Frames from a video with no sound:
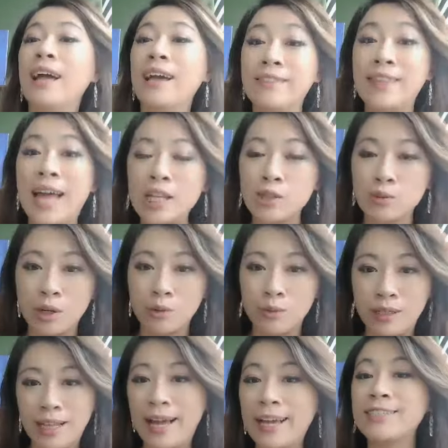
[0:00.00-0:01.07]
And that's when I
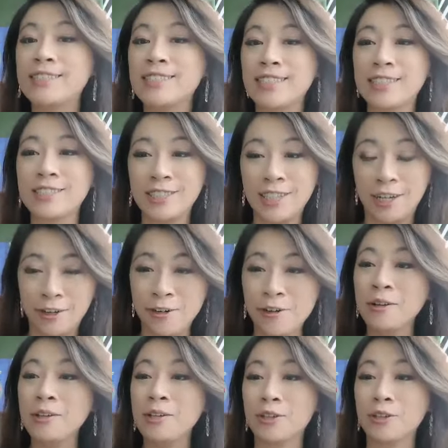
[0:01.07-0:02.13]
realized,
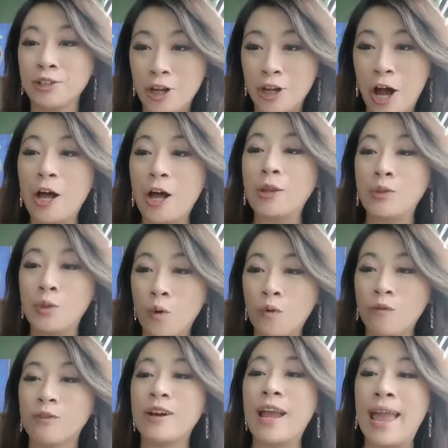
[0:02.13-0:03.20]
Cheryl, you're not
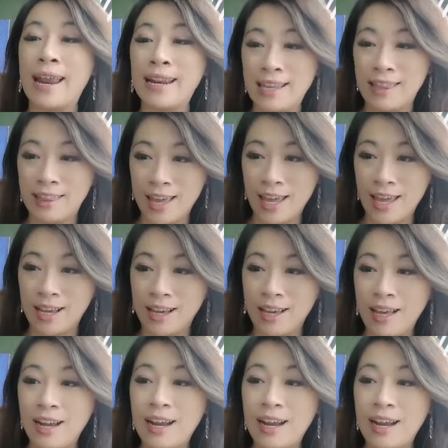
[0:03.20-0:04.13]
known for anything.